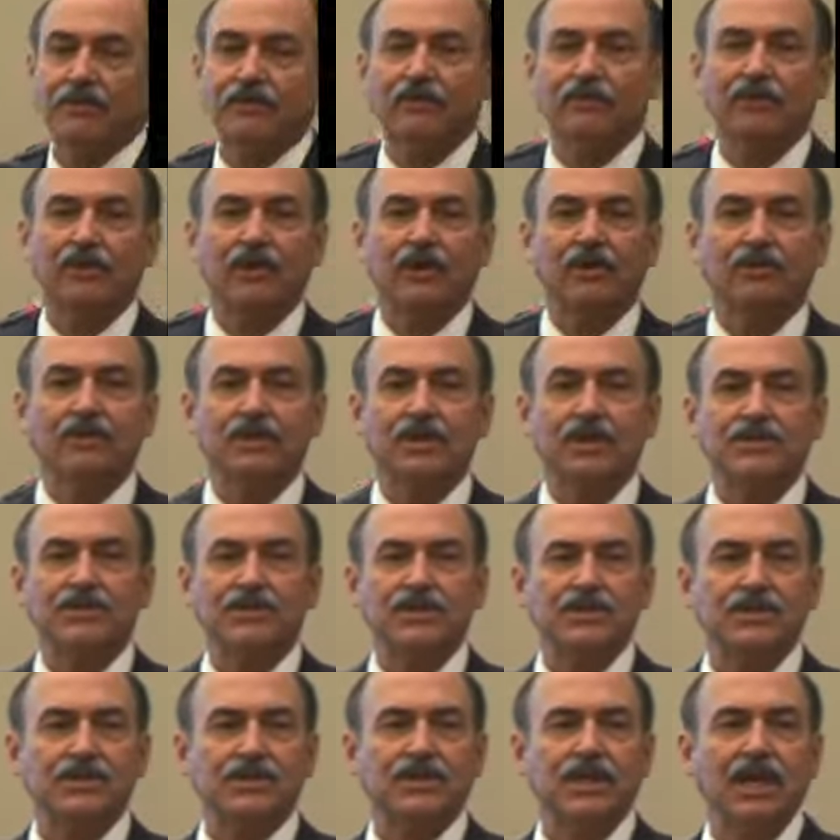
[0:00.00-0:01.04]
familiar with this.
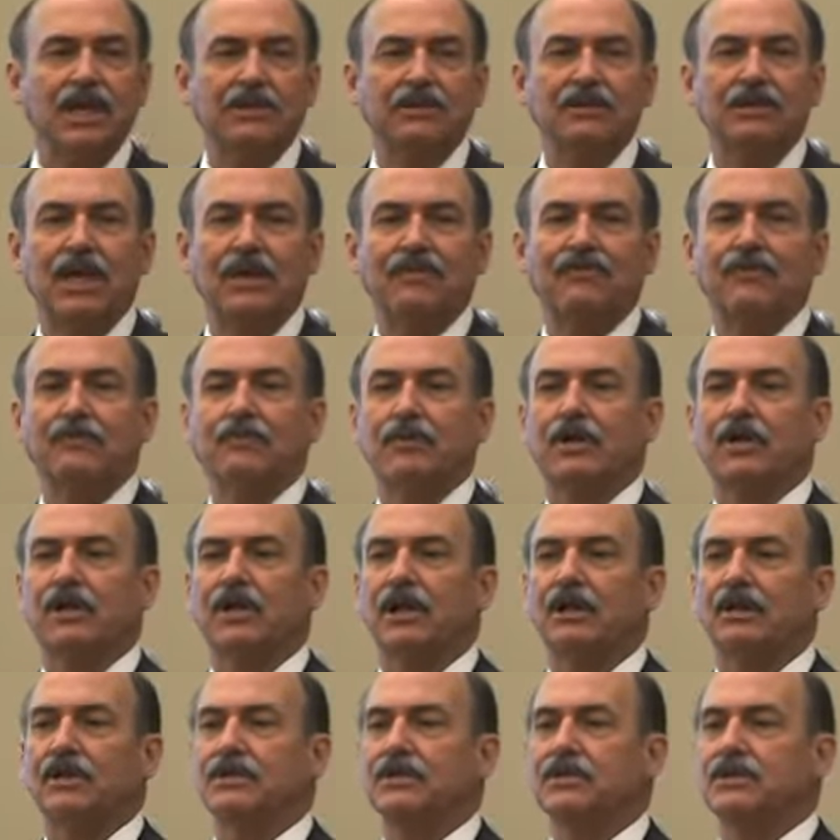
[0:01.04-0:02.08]
This is David
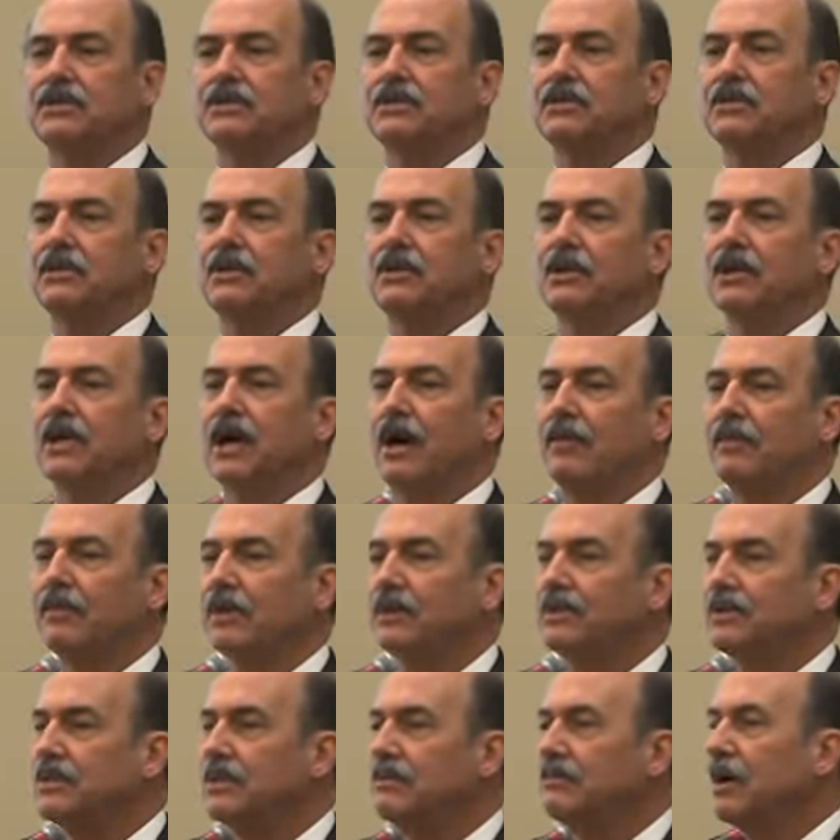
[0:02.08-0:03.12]
McClellan's
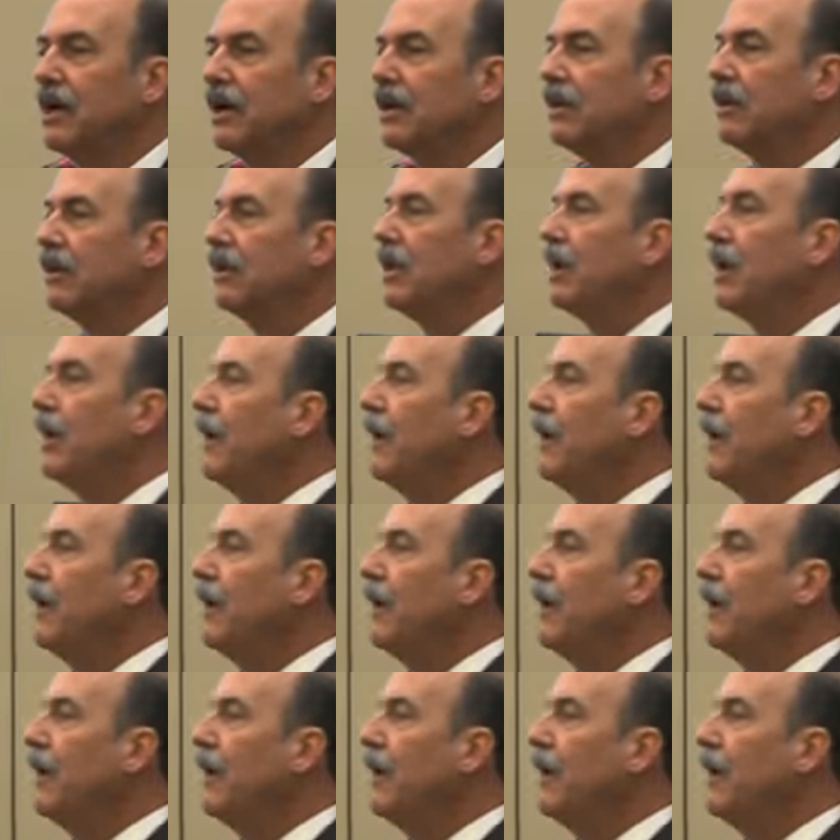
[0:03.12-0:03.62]
competency model.